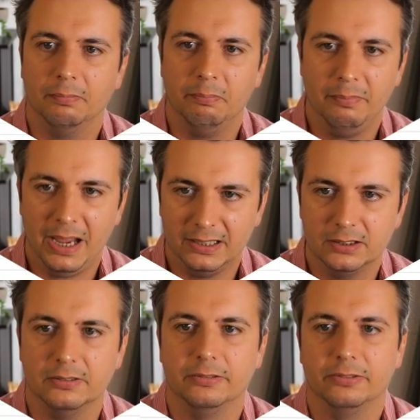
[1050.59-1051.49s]

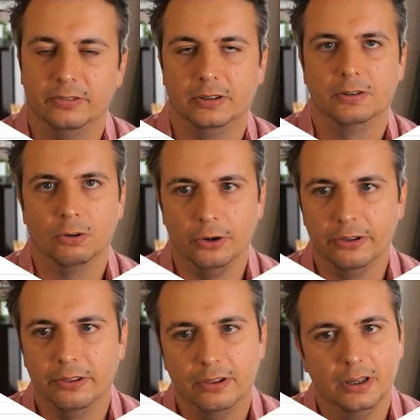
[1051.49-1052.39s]
massive
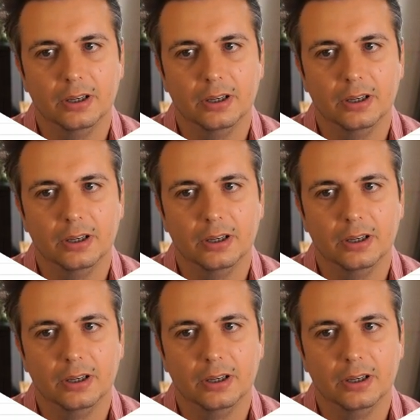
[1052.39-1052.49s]
growth